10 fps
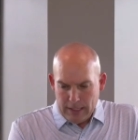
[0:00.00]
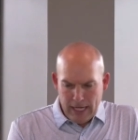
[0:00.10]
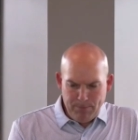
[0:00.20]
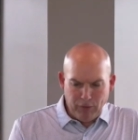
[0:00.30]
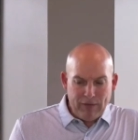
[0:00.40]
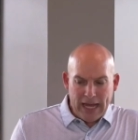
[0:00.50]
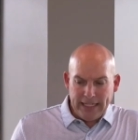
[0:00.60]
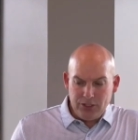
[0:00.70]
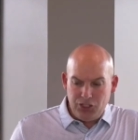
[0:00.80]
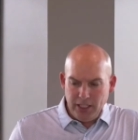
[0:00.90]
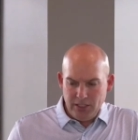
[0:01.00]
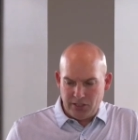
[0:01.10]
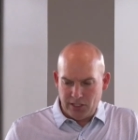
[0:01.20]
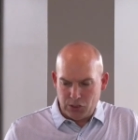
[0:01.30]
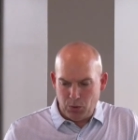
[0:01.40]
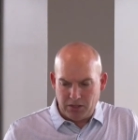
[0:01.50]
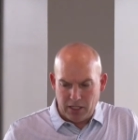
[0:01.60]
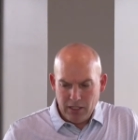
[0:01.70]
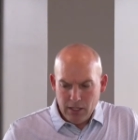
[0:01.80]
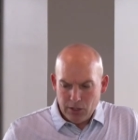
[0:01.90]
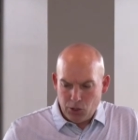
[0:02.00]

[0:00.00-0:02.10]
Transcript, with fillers: He provided Jesus with a